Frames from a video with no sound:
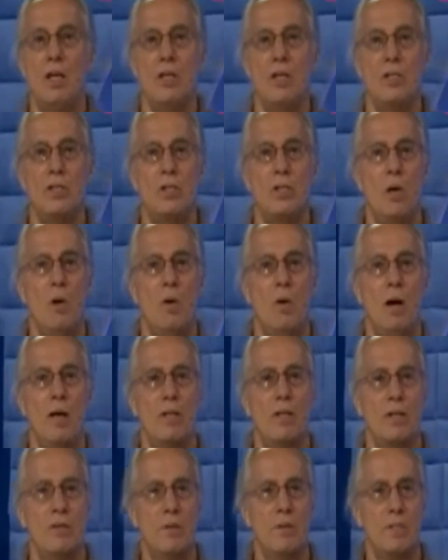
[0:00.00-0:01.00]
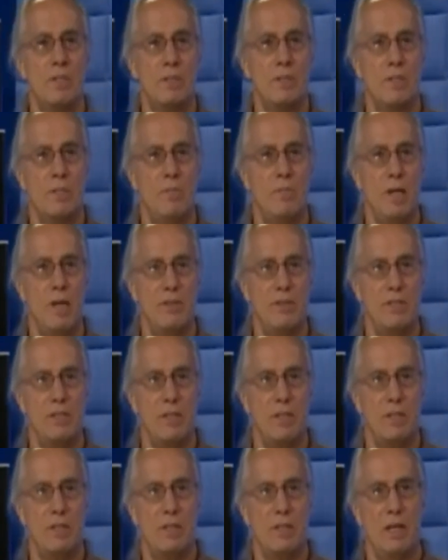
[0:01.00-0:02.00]
so are the crystals made of
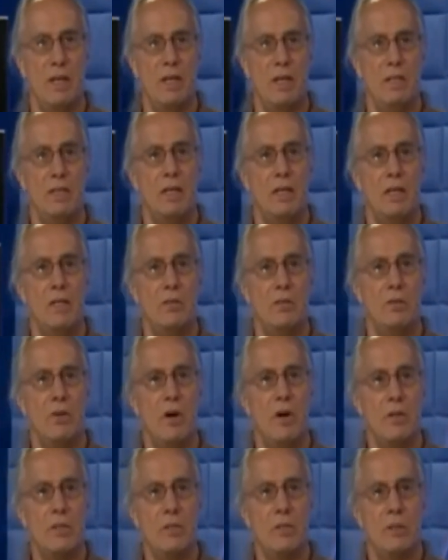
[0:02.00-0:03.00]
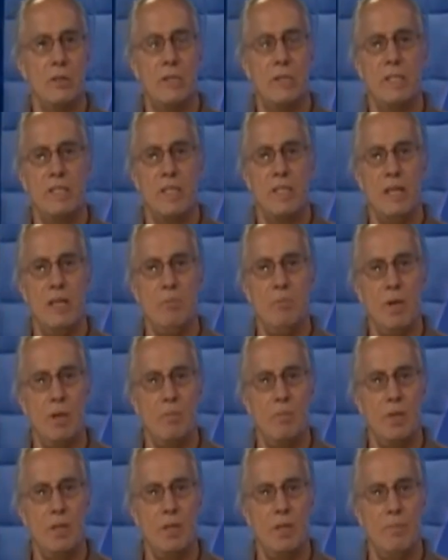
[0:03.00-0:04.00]
silicon to also contain
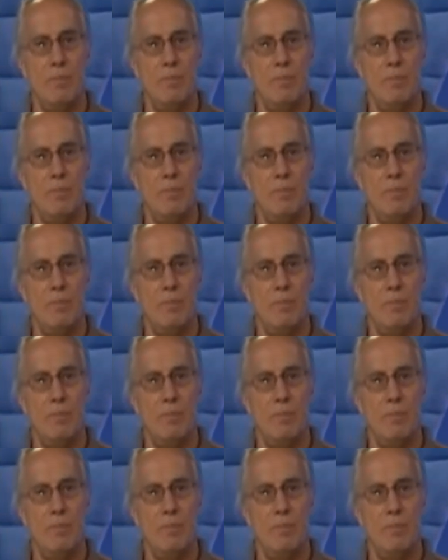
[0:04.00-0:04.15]
memory.